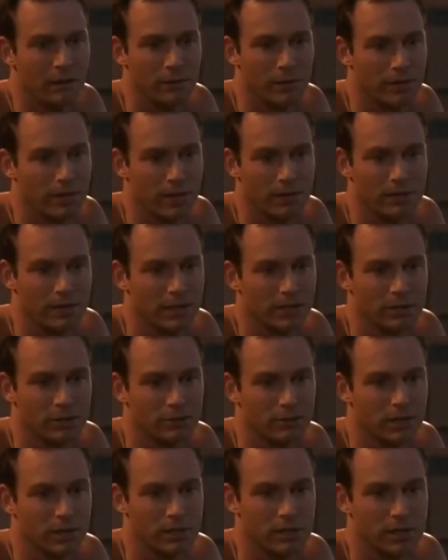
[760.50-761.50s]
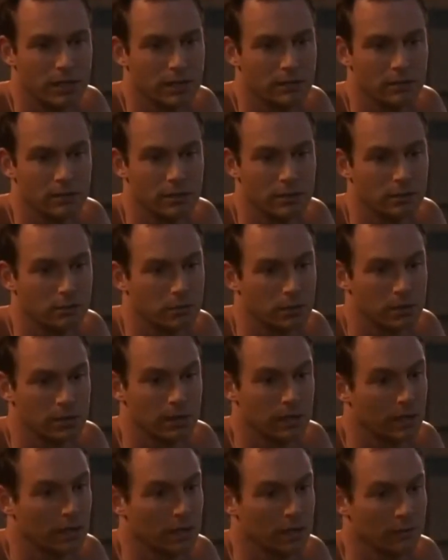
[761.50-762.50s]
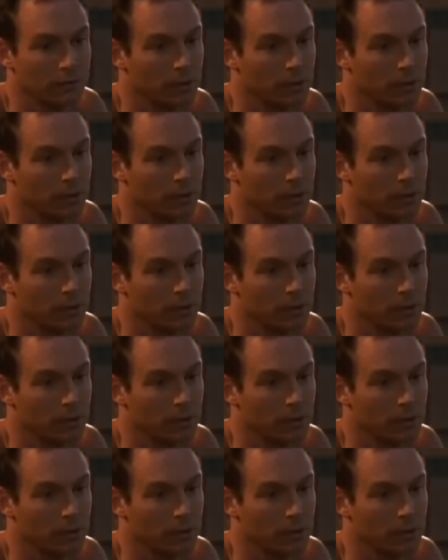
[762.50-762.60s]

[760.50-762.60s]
And without that strength, I don't know what the hell